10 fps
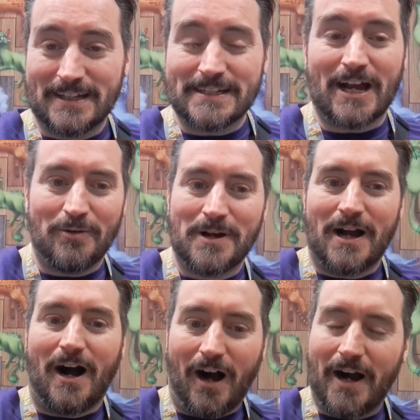Now,
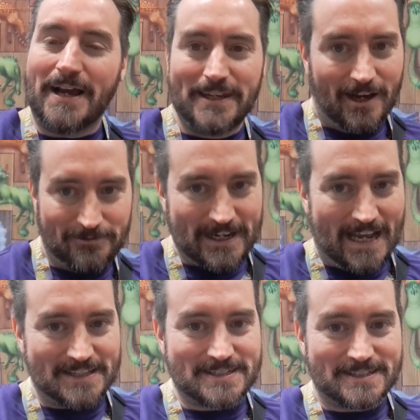I love
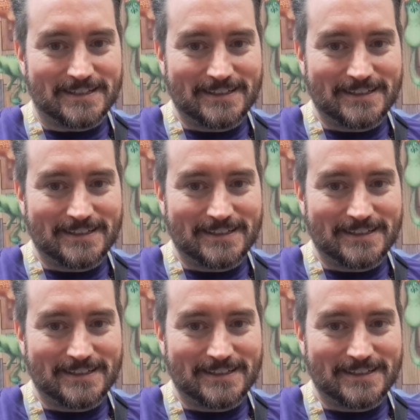cats.